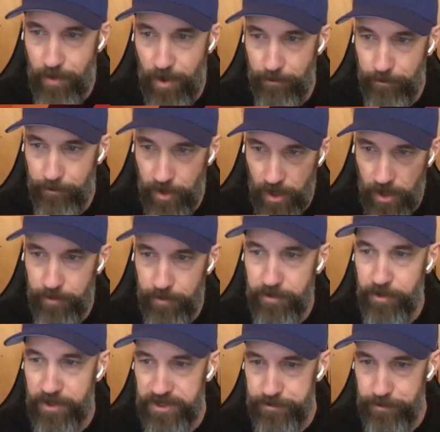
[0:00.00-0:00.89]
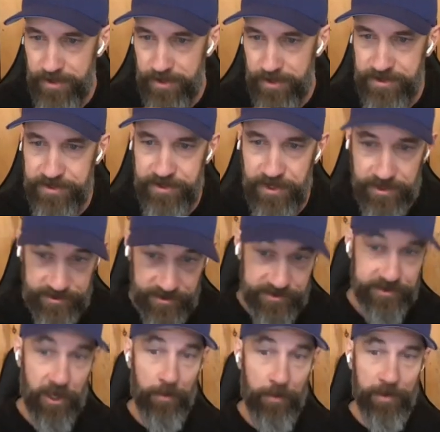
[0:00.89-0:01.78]
I'm bummed because busy season
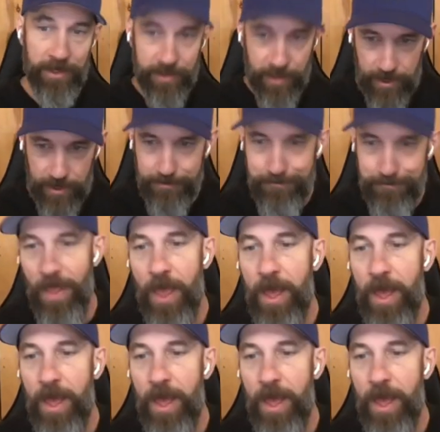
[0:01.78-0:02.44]
is coming again,